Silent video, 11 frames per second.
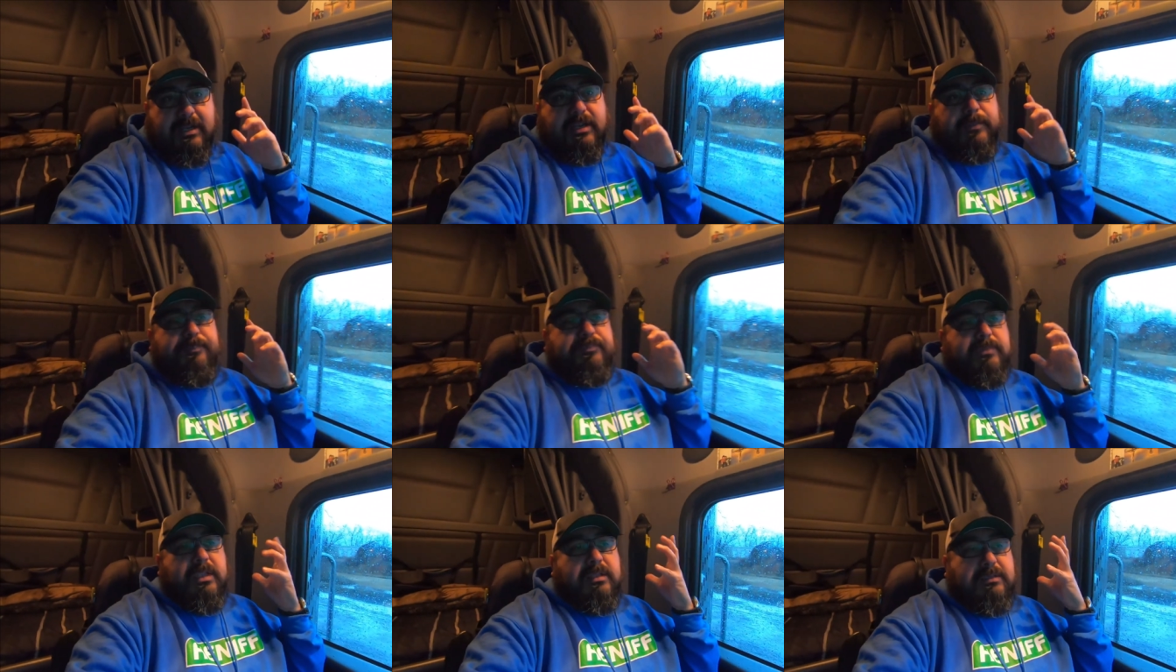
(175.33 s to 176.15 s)
Um,
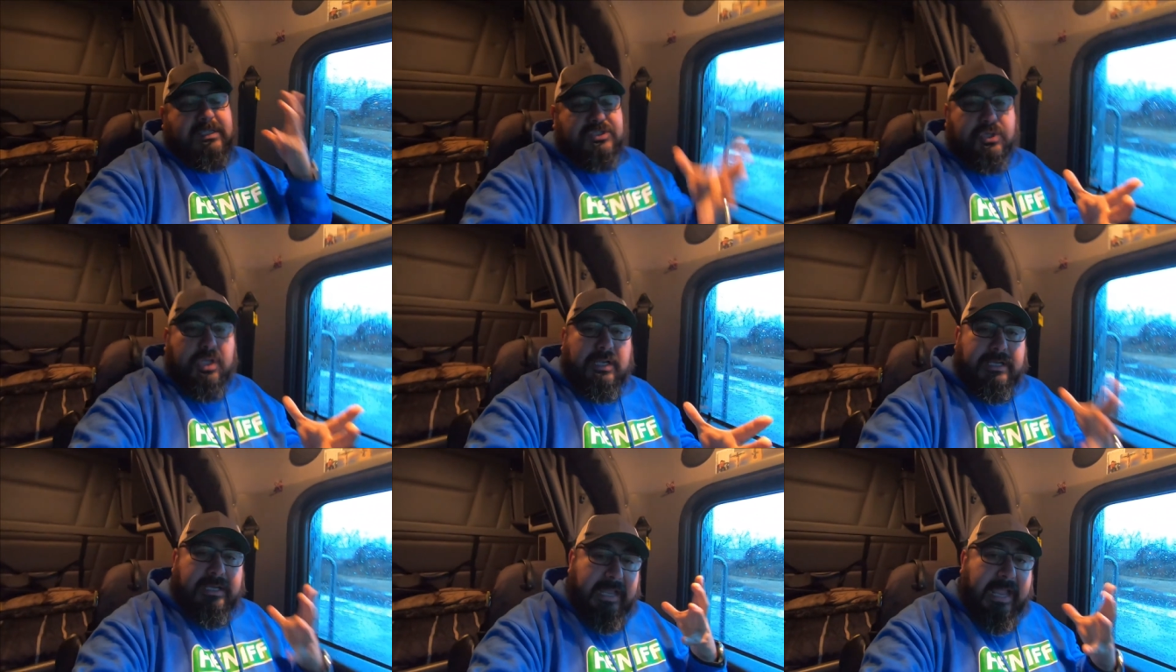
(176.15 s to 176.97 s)
this truck
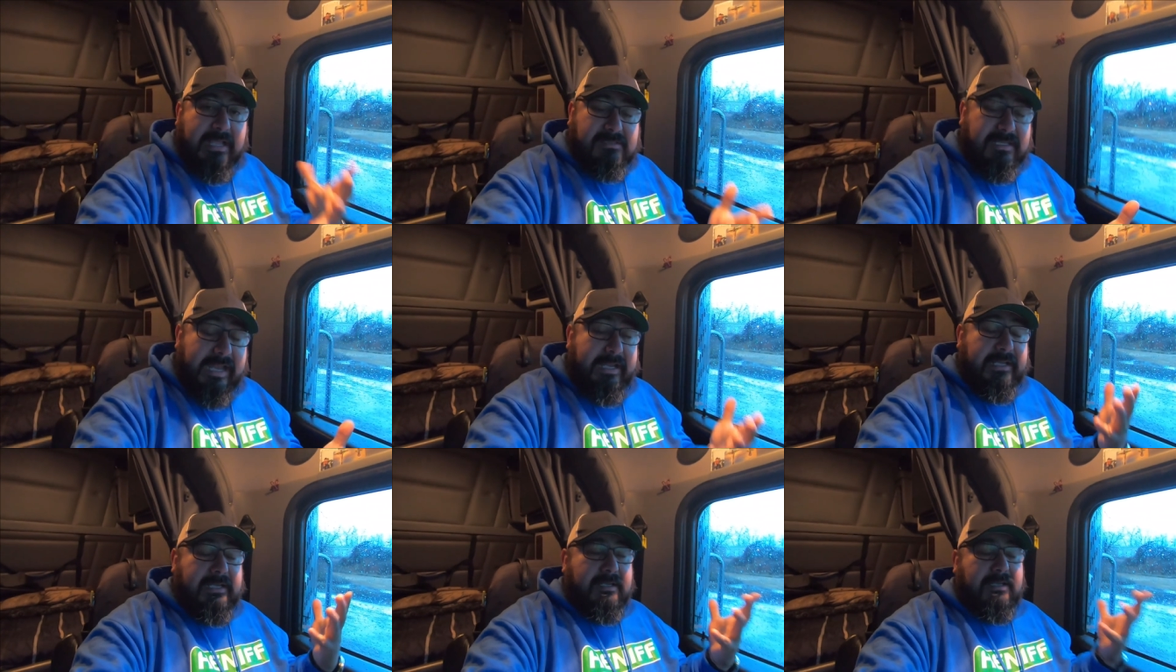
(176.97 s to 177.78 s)
has
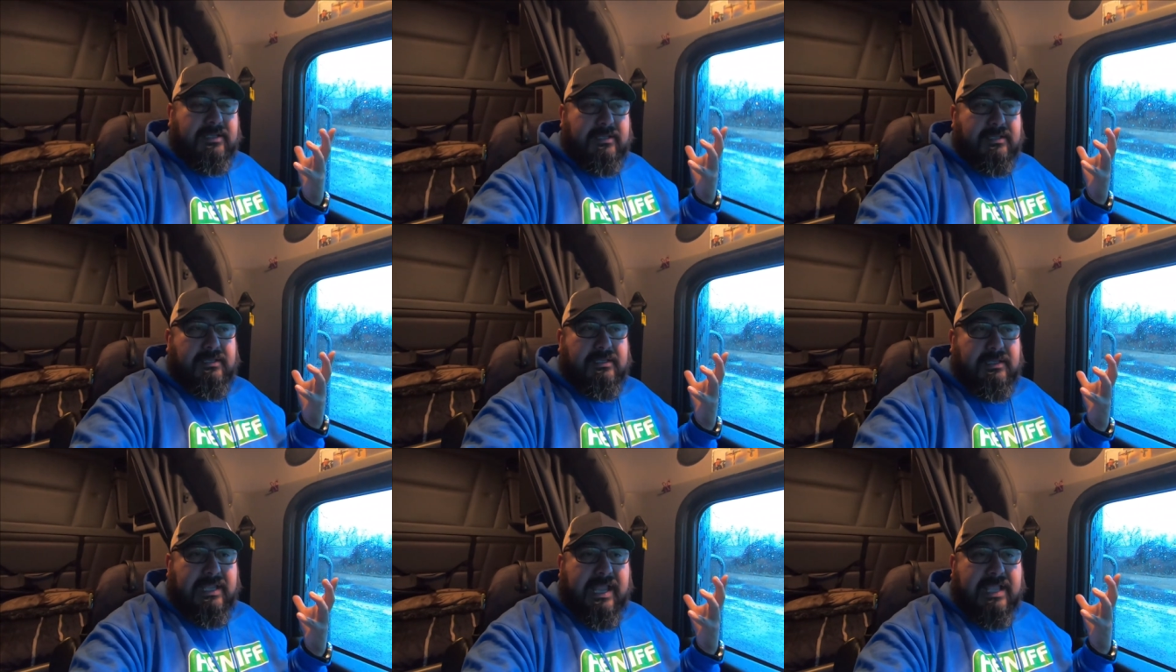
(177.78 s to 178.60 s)
a,
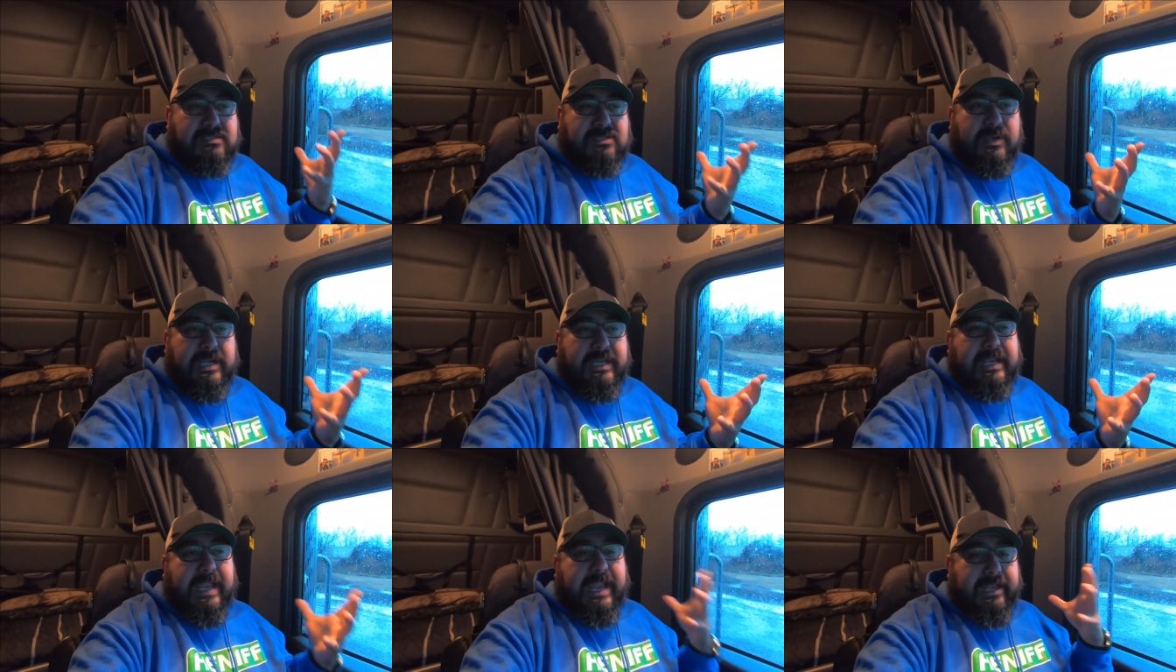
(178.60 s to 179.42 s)
it has
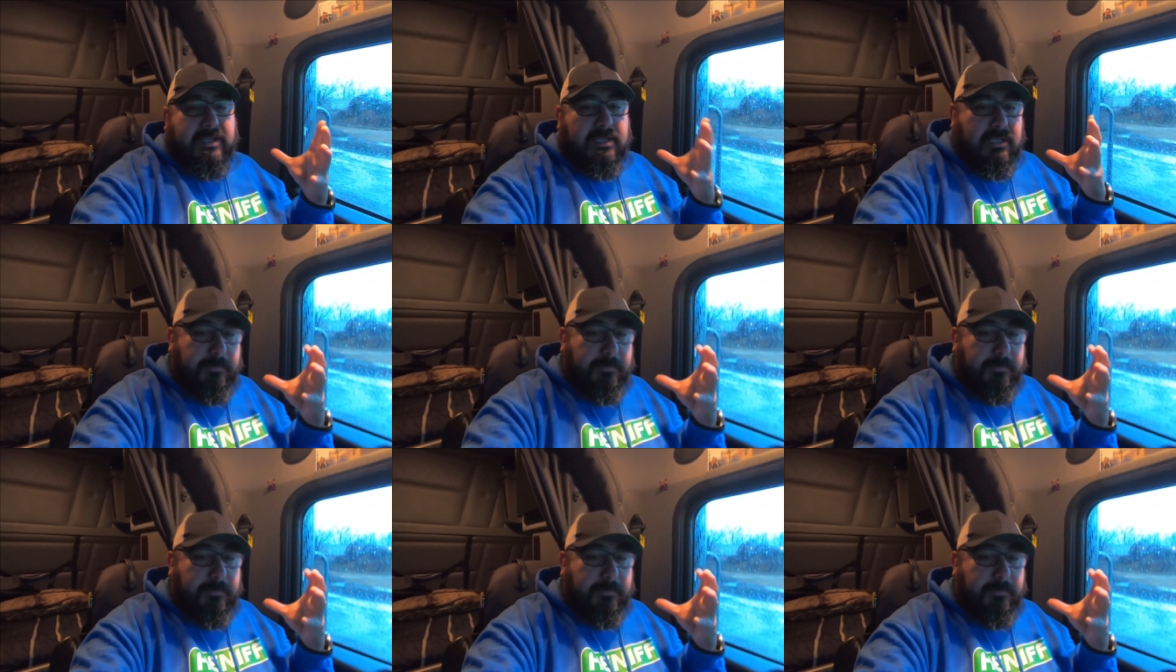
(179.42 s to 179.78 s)
already a uh,